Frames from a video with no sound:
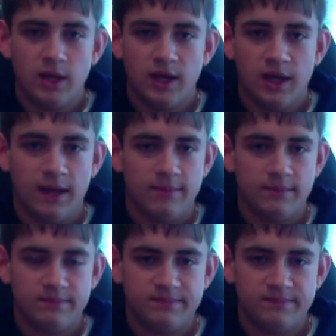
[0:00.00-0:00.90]

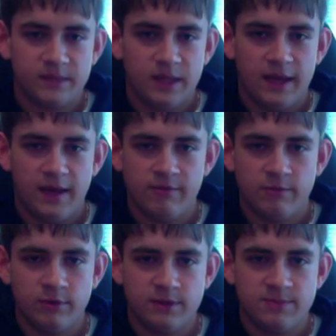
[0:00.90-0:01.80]
I haven't
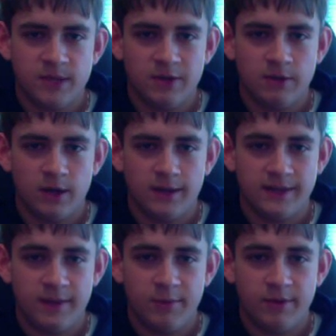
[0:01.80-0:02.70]
really spent a lot of
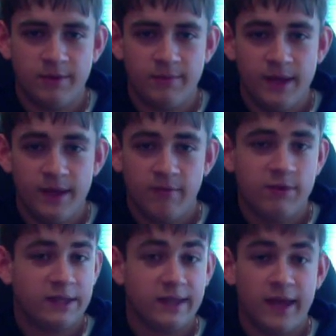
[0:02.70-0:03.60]
time with them. In
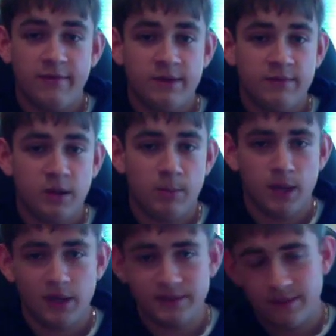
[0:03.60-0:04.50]
fact, I haven't even
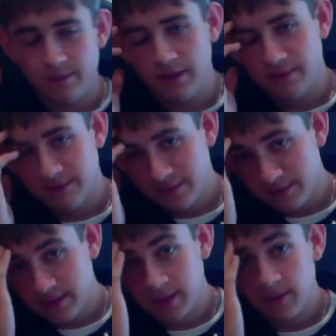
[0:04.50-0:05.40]
unboxed them yet. They're still
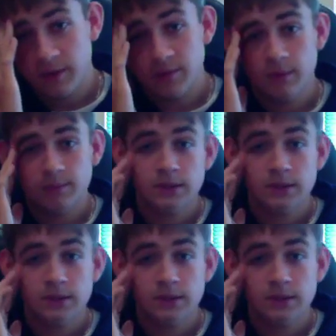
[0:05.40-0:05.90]
sitting in my room.